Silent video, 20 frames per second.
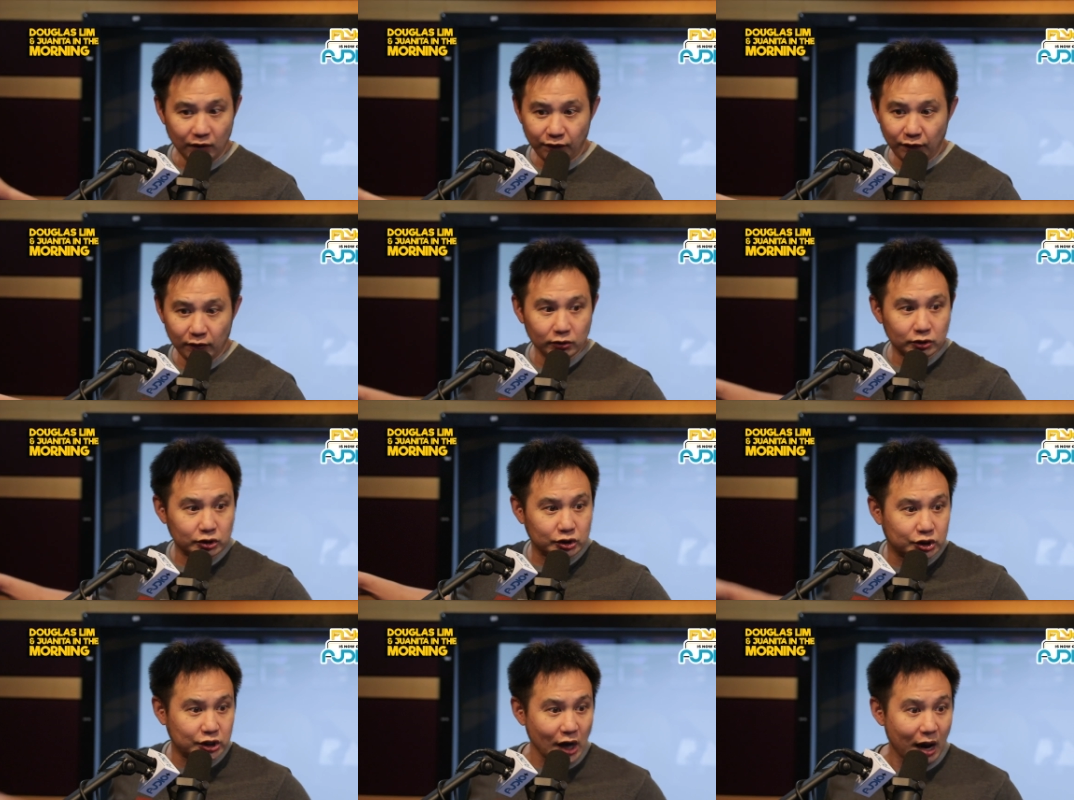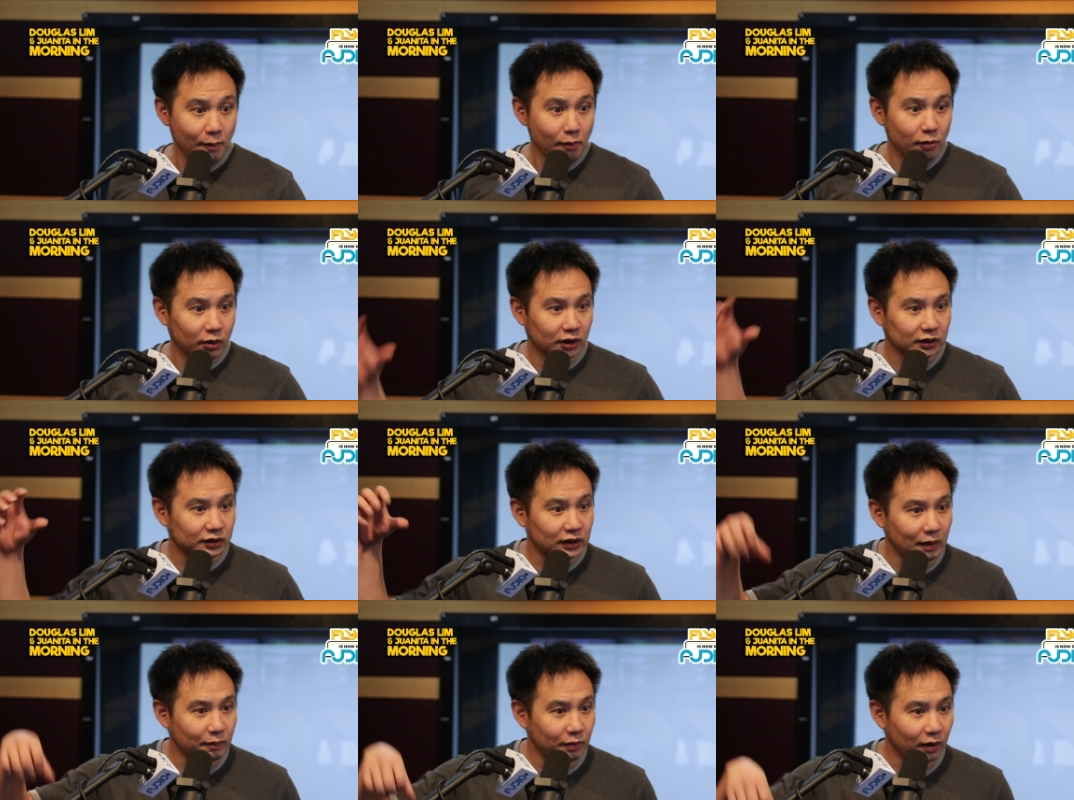Follow jump on
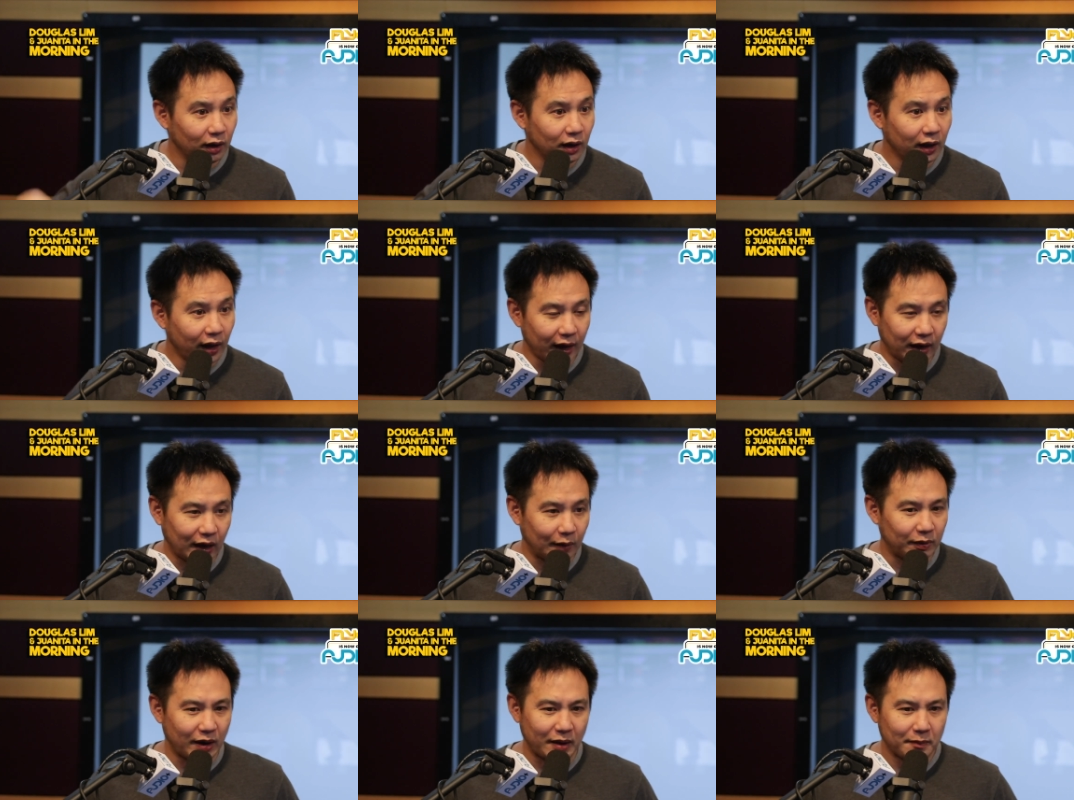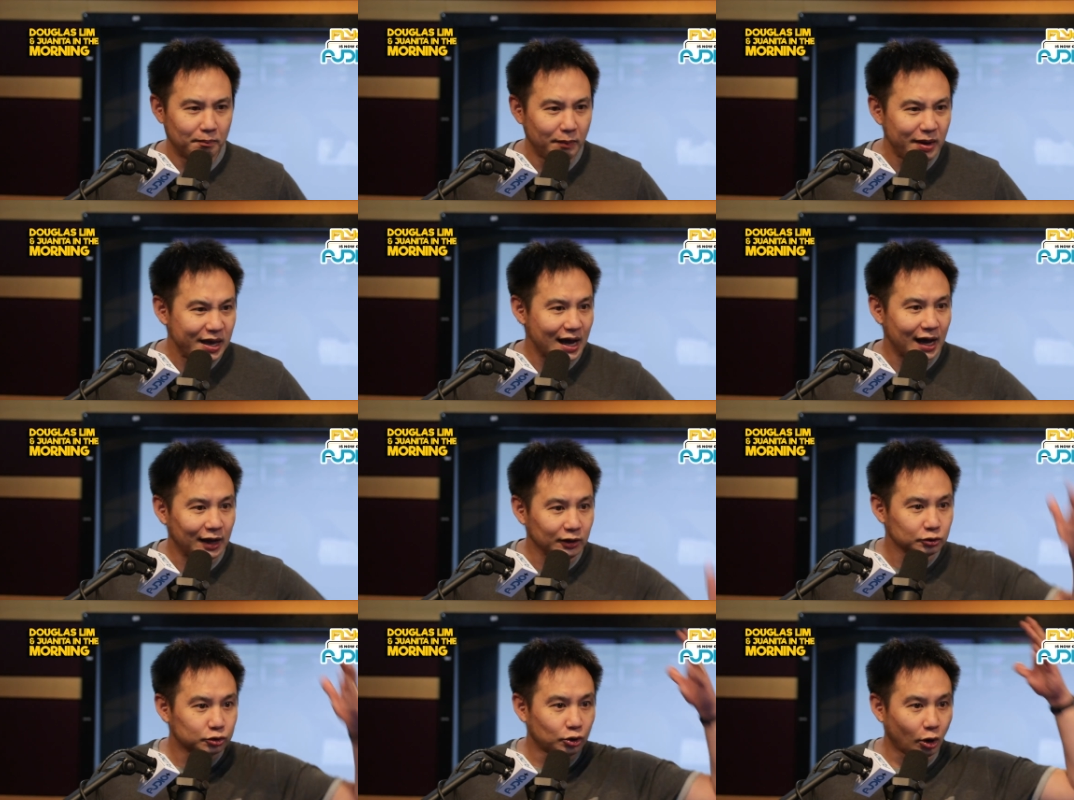the table, and I'll be like,
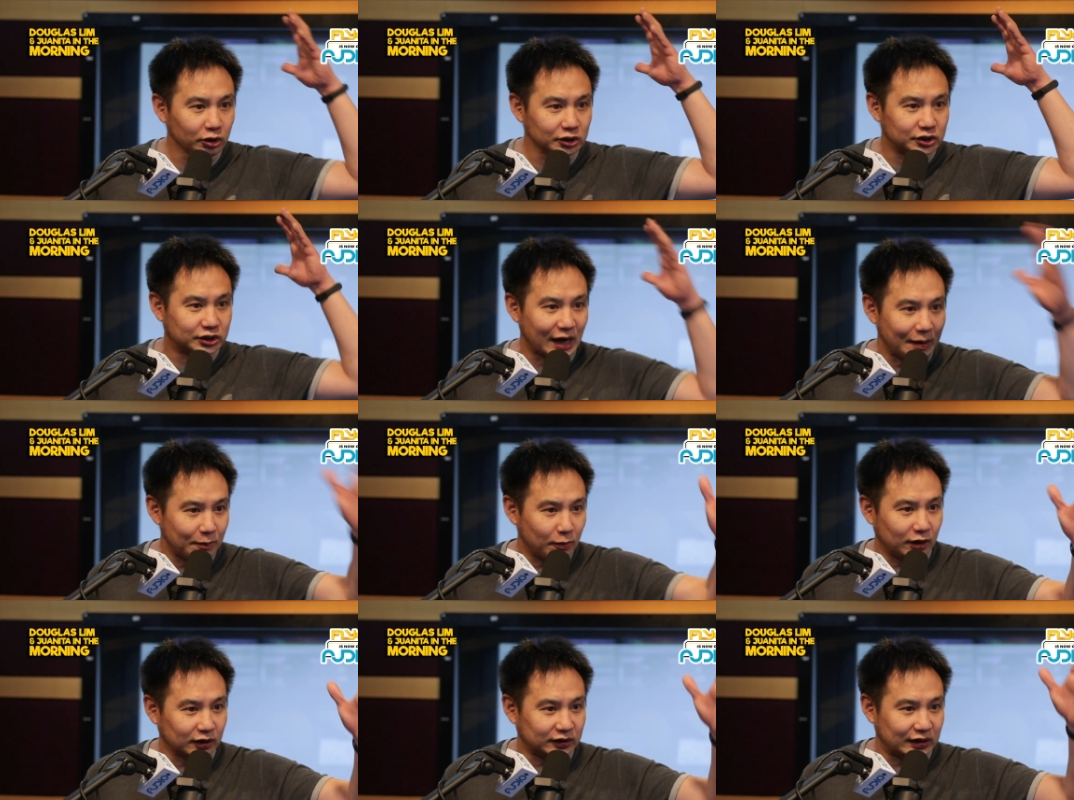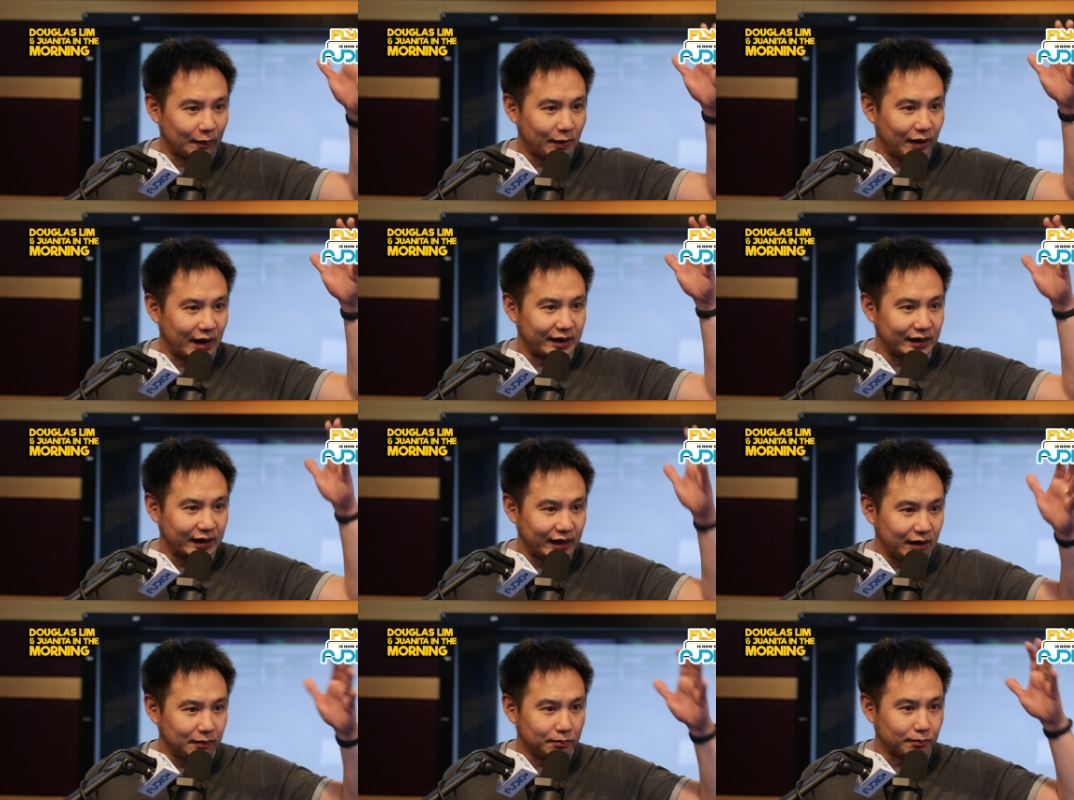Mia, ah, don't jump on the table
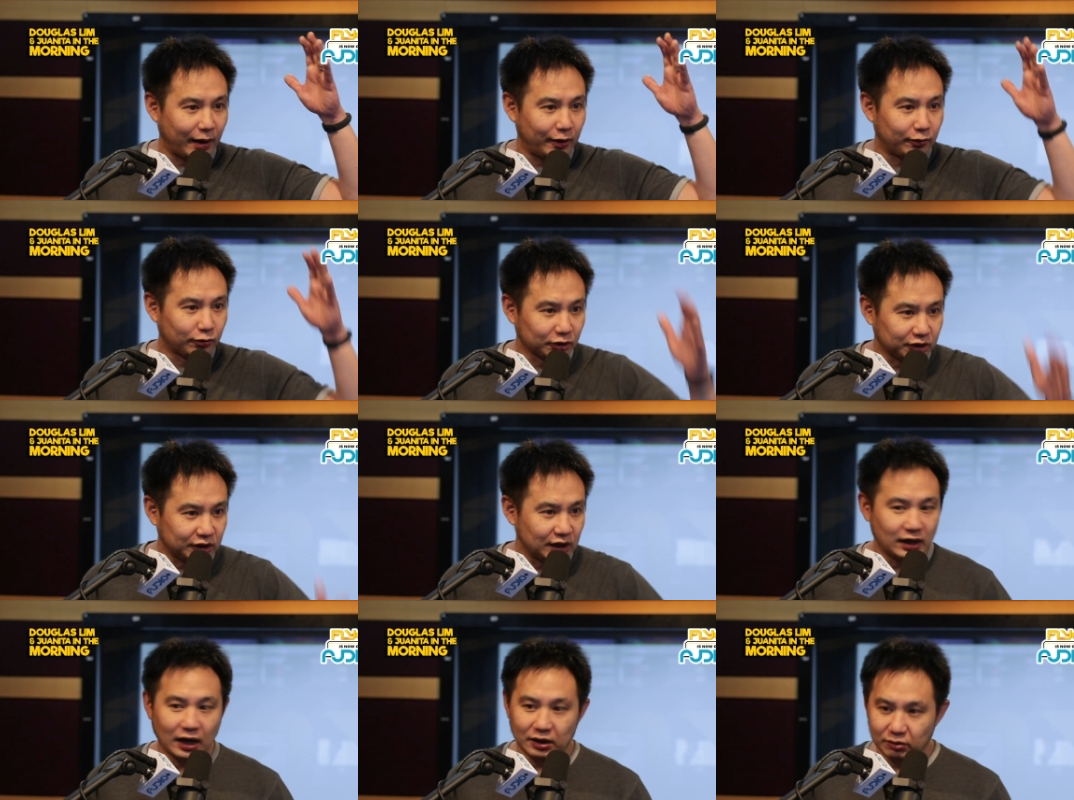and eat my roti.